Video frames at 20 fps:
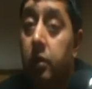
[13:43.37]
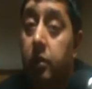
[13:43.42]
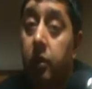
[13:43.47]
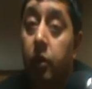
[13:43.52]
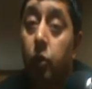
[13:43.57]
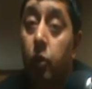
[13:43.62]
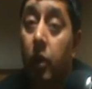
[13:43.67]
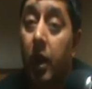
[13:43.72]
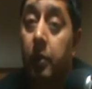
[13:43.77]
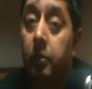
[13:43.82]

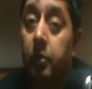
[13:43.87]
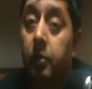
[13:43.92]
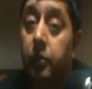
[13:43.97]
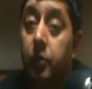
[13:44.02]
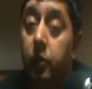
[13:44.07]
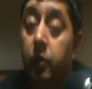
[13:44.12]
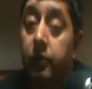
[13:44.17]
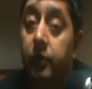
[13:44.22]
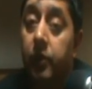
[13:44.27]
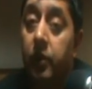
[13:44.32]
the new
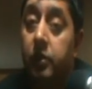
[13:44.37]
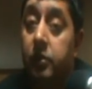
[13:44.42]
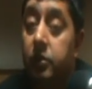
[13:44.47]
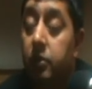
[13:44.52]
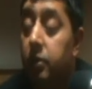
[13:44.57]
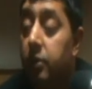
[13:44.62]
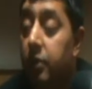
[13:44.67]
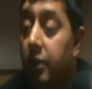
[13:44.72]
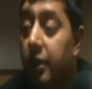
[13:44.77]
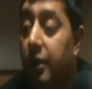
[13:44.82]
album,
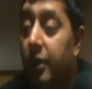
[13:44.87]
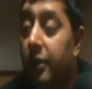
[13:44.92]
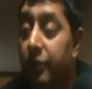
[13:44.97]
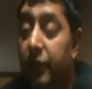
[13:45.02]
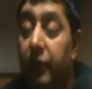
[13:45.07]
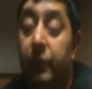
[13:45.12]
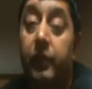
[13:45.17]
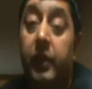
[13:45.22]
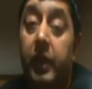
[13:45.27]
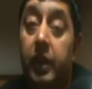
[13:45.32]
Universal,
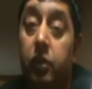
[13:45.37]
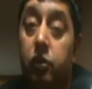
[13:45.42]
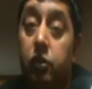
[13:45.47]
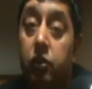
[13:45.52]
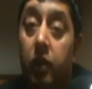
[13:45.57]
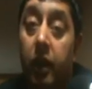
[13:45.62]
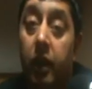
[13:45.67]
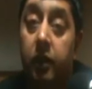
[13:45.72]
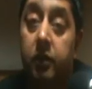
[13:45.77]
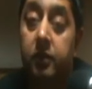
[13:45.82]
15
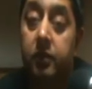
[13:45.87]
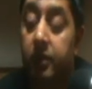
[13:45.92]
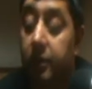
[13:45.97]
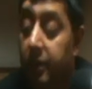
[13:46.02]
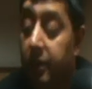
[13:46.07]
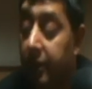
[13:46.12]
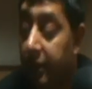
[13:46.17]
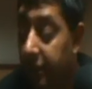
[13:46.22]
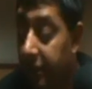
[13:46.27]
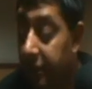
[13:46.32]
tracks,
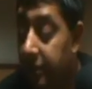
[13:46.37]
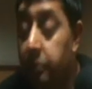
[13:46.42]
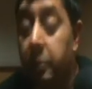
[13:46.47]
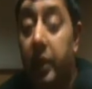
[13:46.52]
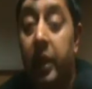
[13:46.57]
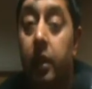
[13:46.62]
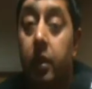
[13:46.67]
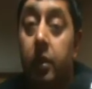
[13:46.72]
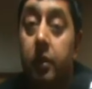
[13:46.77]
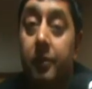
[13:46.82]
it's
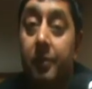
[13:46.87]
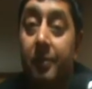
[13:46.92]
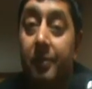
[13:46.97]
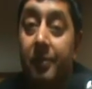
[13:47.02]
big.